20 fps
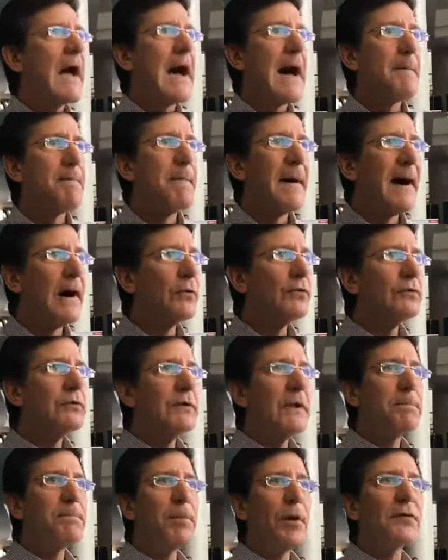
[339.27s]
about
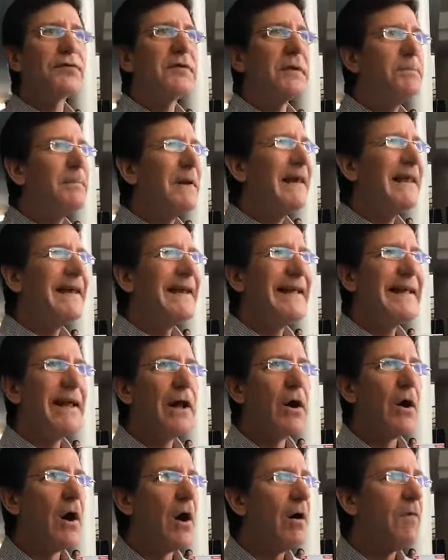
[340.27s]
the possibility
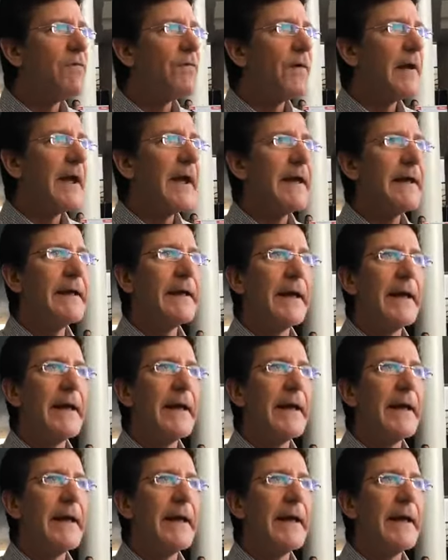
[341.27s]
of a